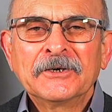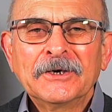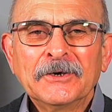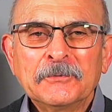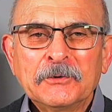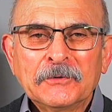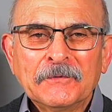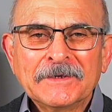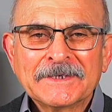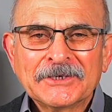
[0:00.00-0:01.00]
Hello,
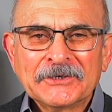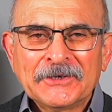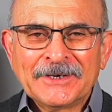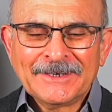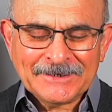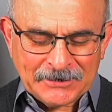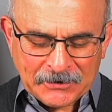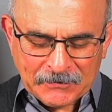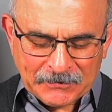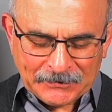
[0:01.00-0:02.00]
beautiful Sagittarius.
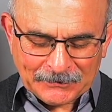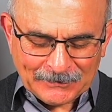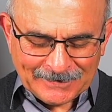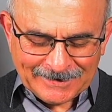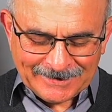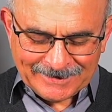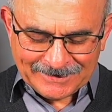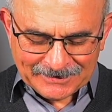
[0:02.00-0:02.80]
How are you today?